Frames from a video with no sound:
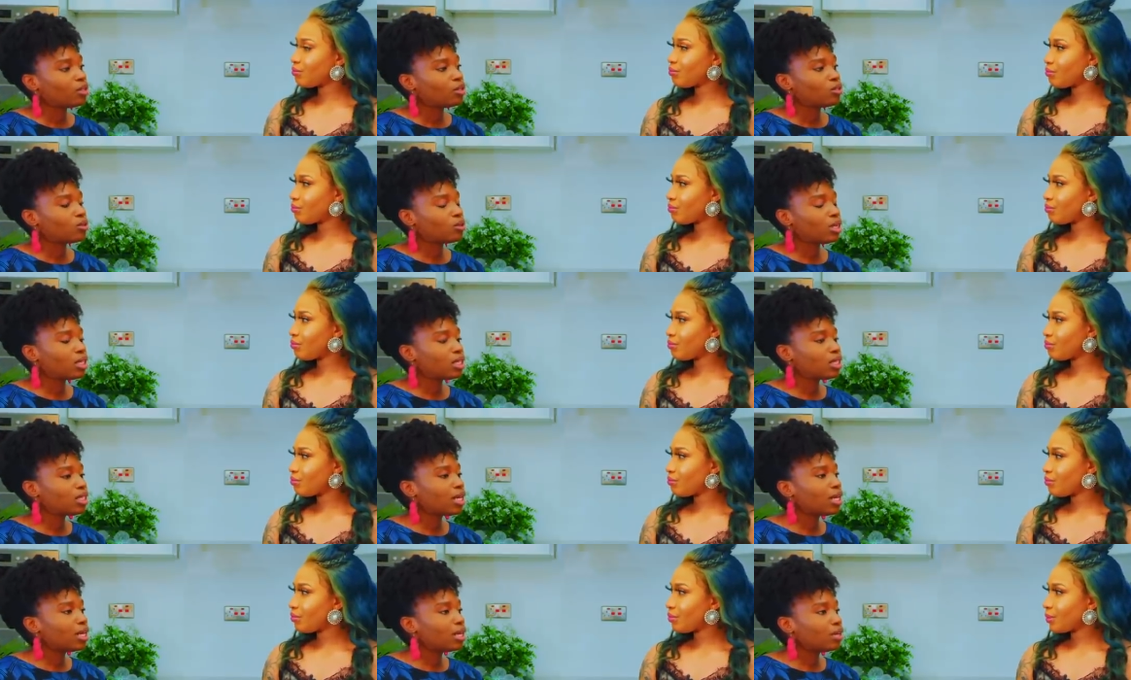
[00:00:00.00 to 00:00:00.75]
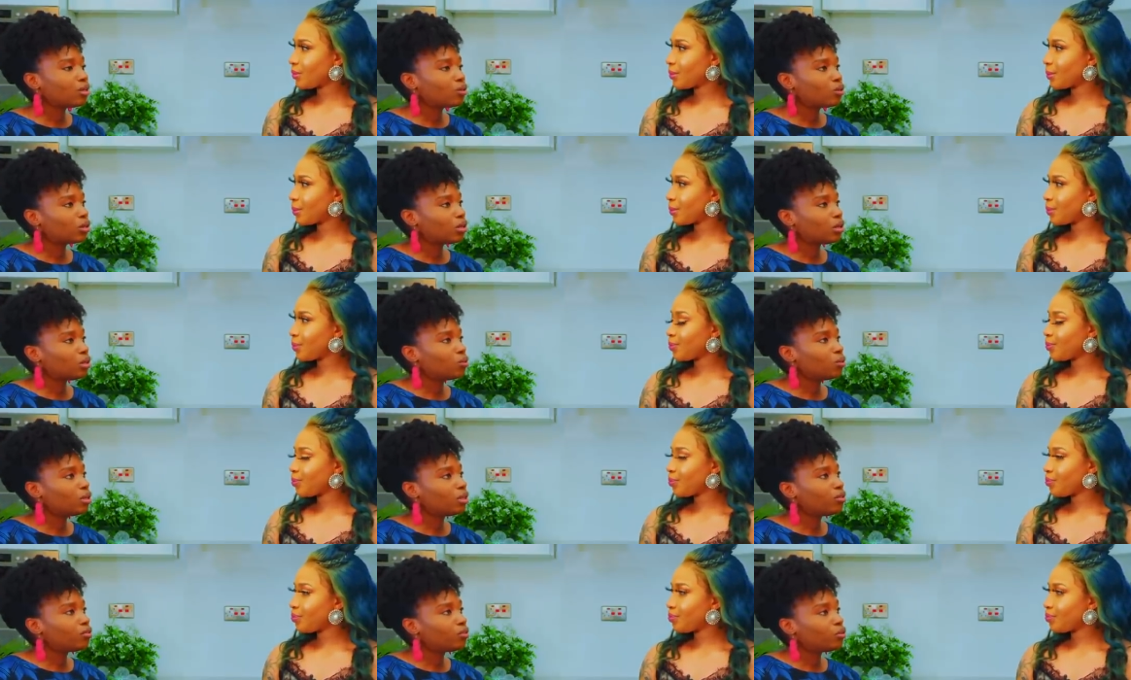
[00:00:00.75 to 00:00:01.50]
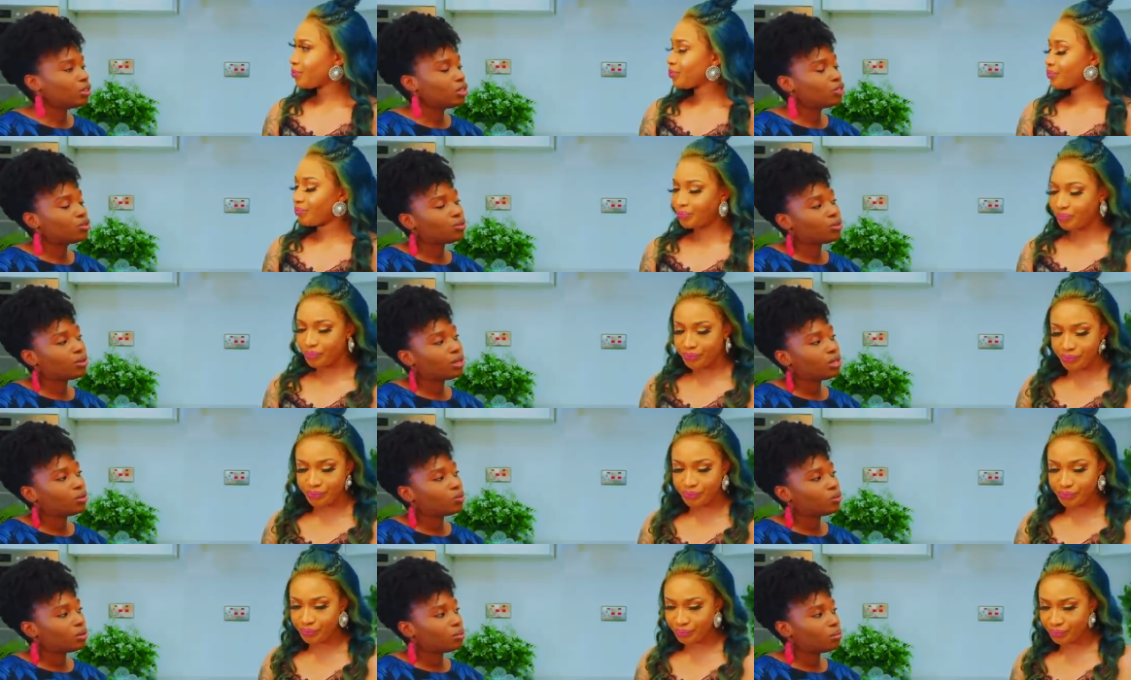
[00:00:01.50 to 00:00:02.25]
Speaker 1: So I decided, okay, what if we
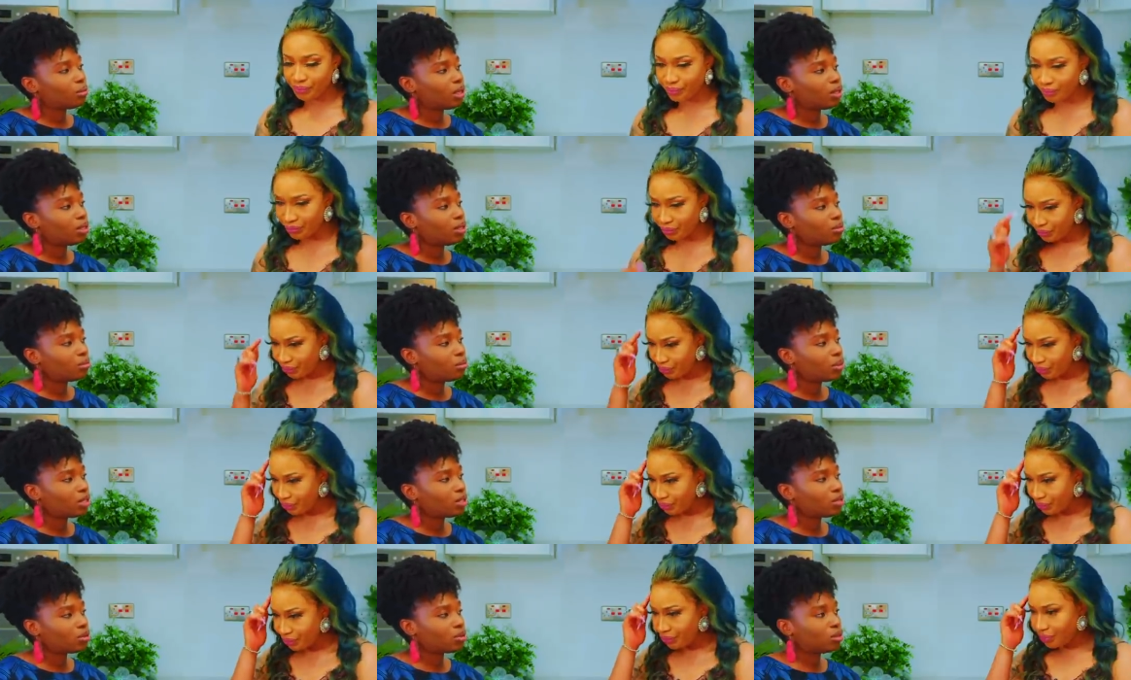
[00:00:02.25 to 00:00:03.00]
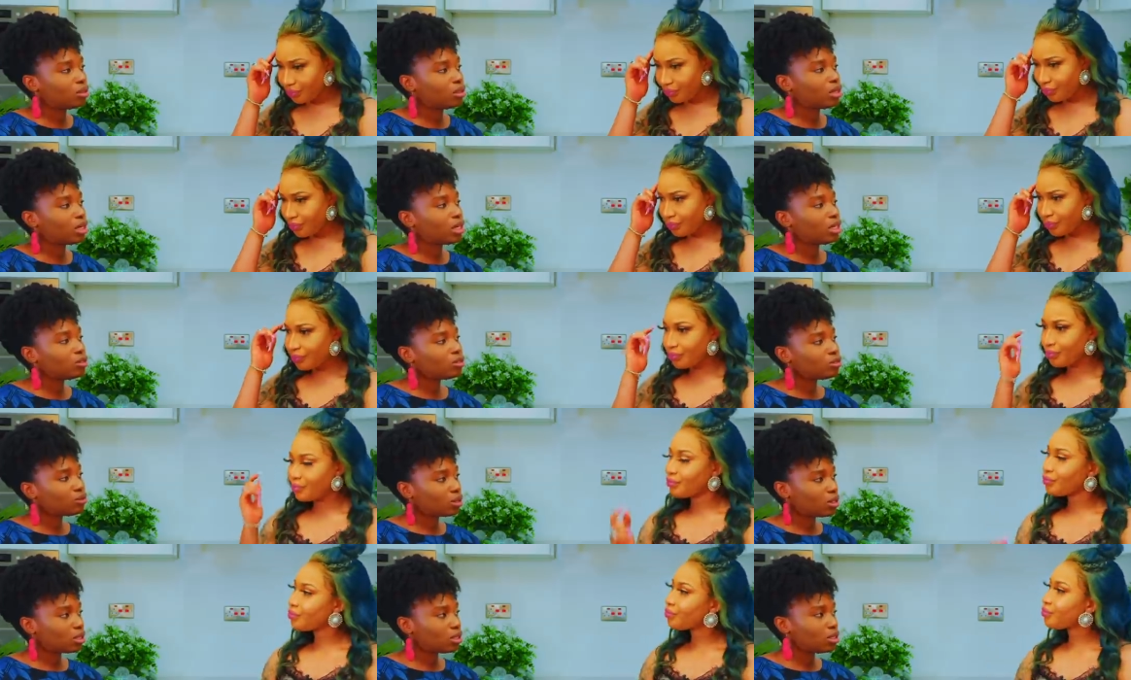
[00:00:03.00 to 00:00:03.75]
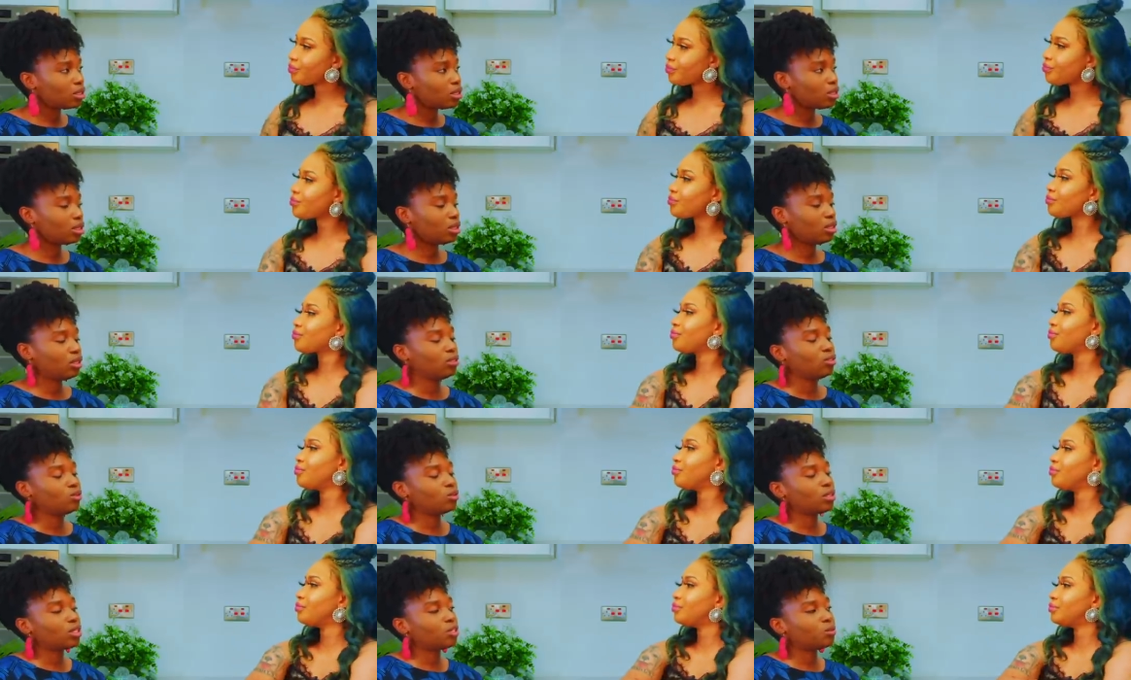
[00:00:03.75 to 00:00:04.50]
train women based on their interest
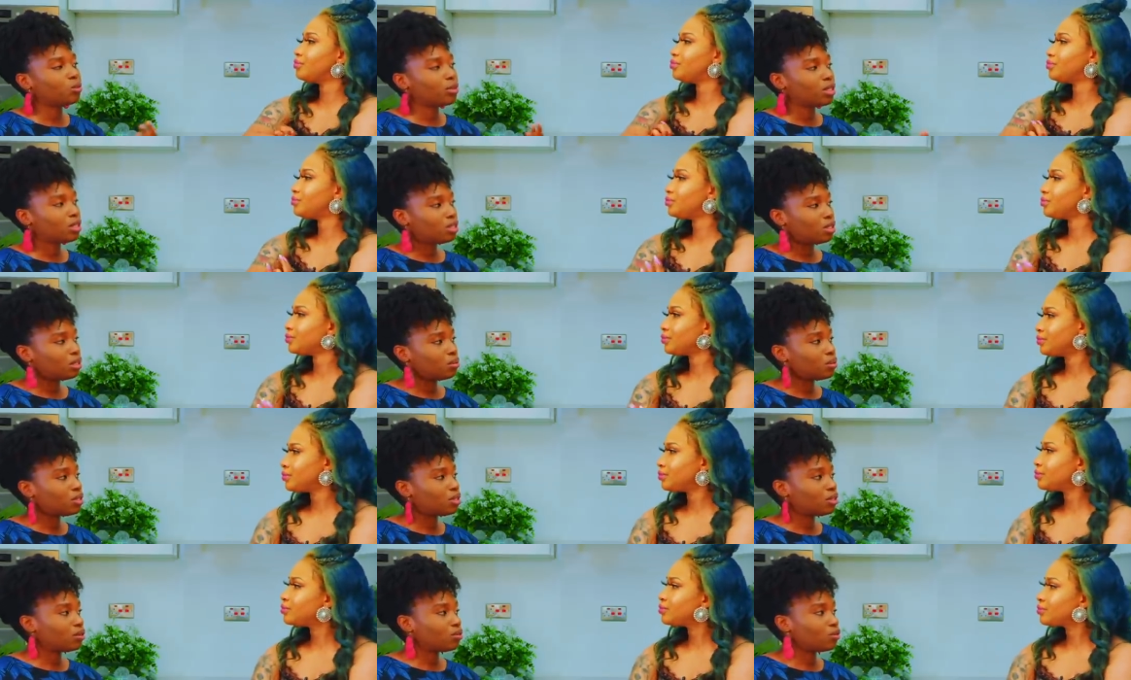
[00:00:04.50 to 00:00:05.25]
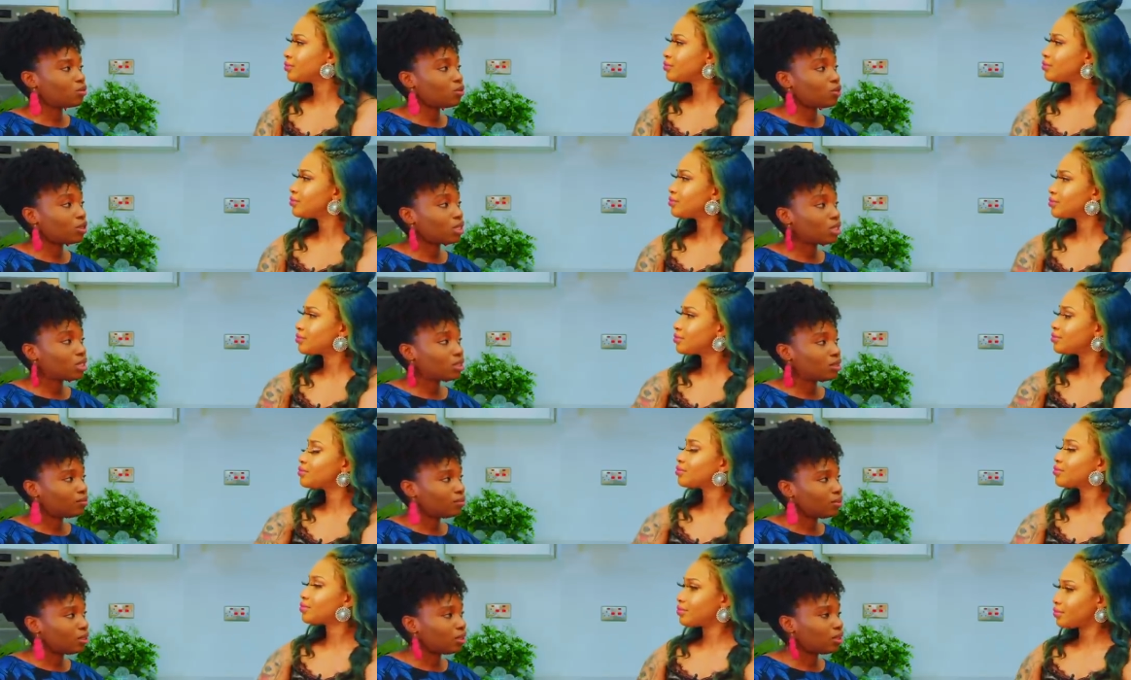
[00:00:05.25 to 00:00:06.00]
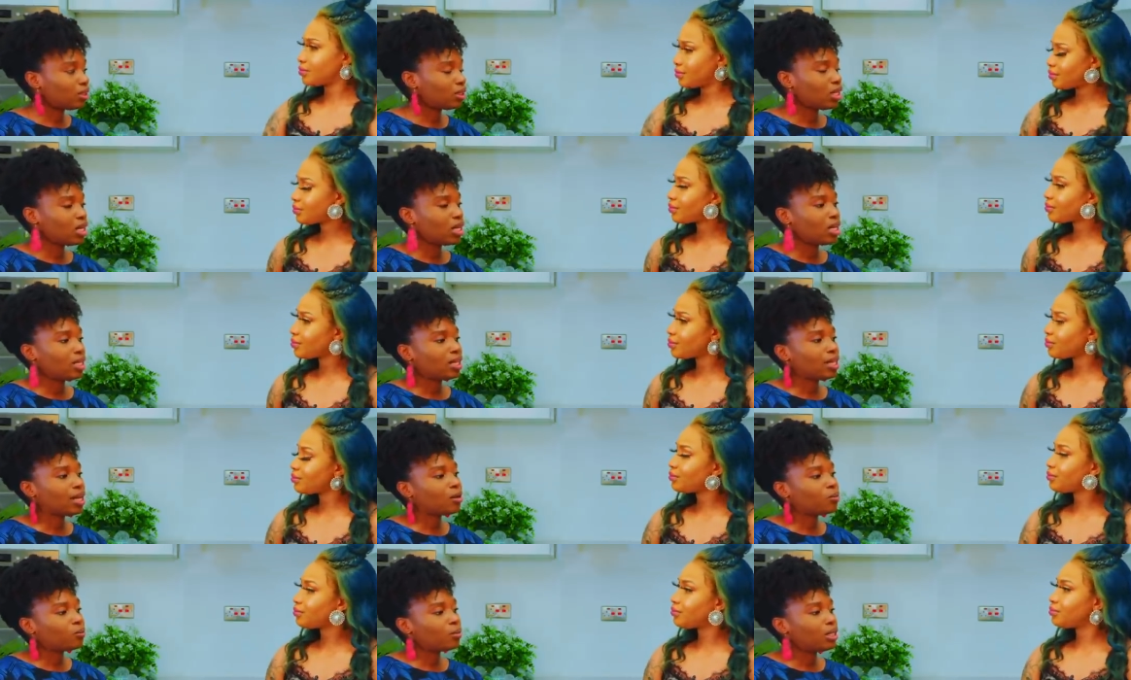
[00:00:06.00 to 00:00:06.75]
to express themselves creatively?
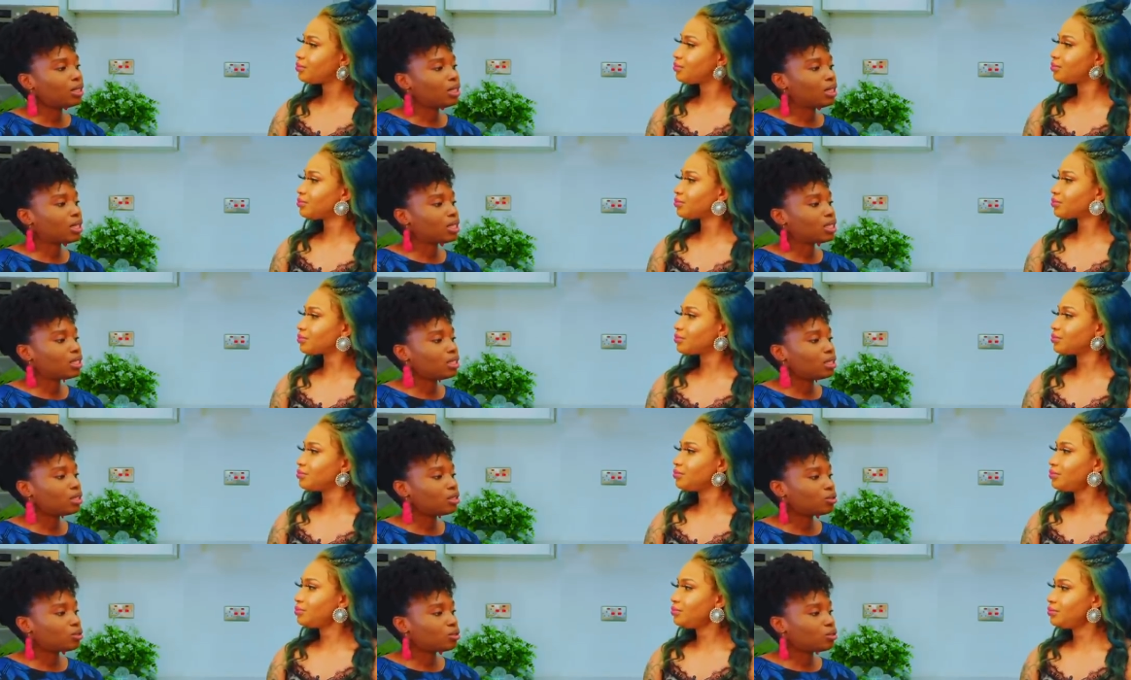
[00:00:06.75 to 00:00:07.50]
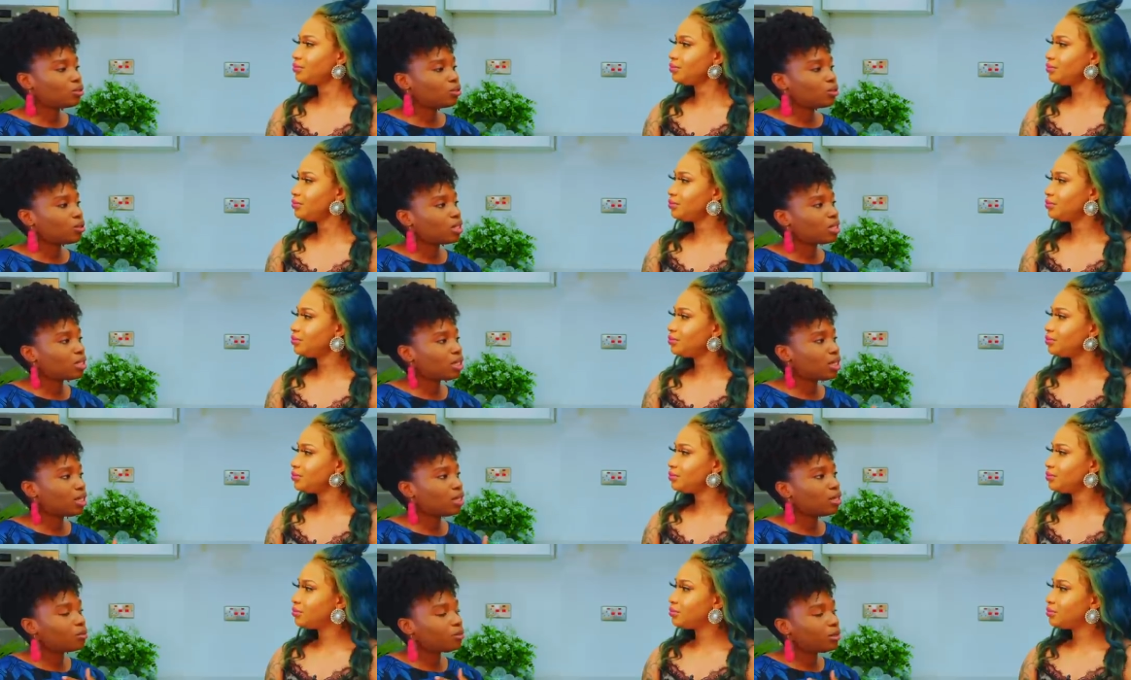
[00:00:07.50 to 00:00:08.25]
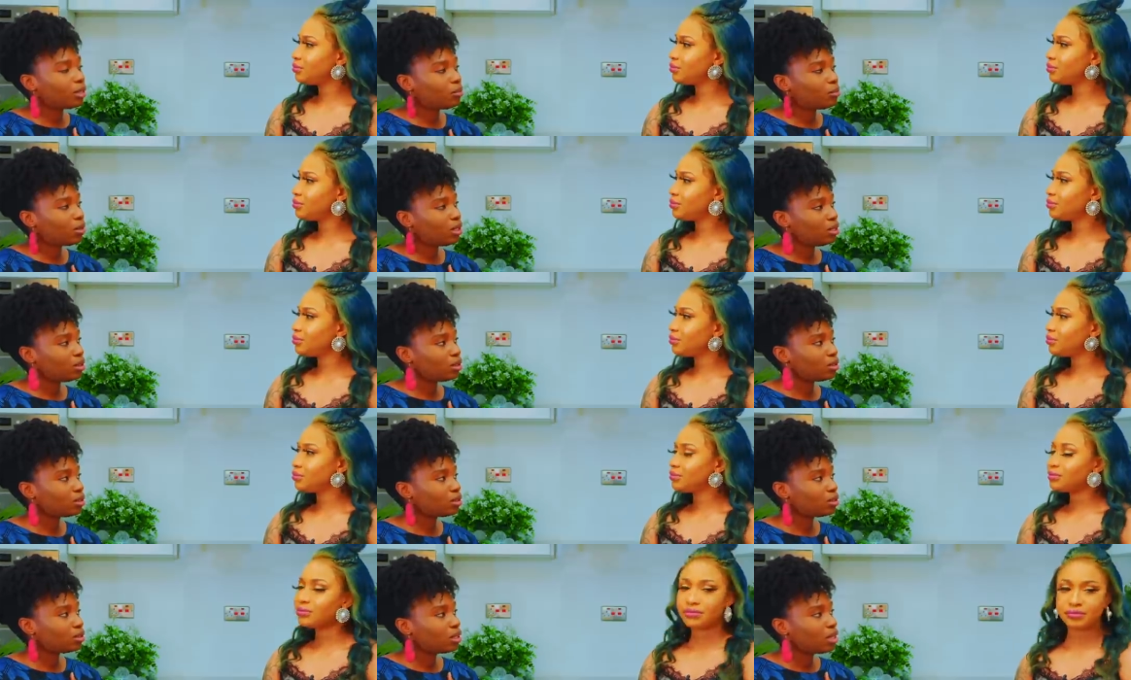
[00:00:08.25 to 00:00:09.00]
That way they can tell stories that help them
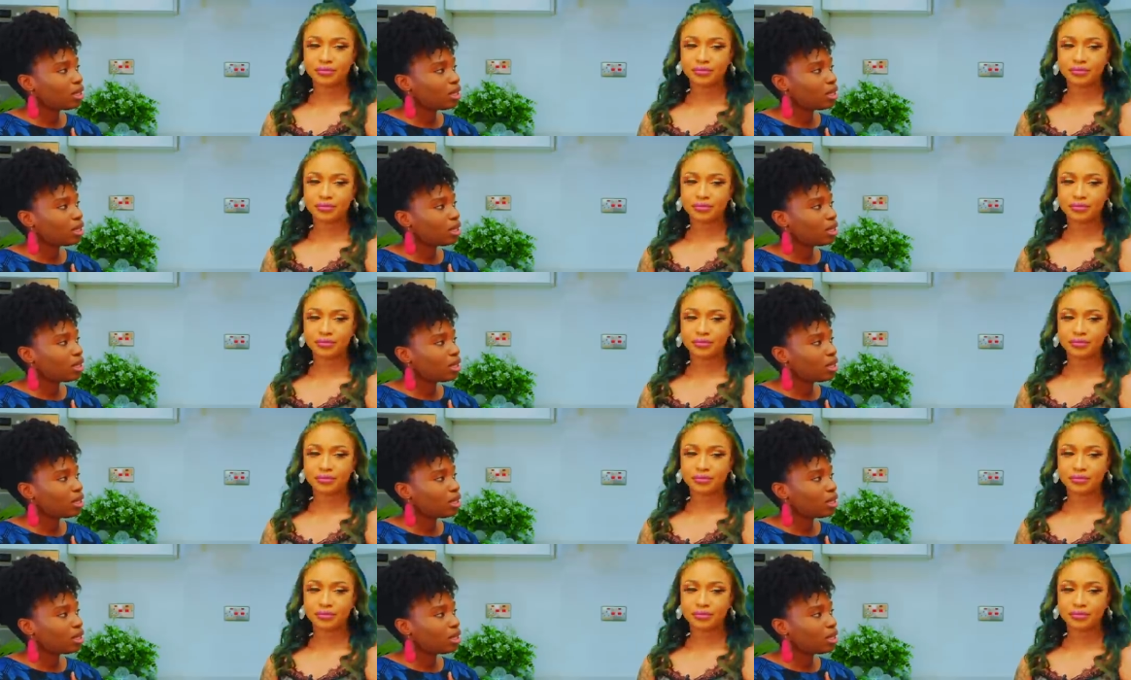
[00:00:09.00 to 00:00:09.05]
heal,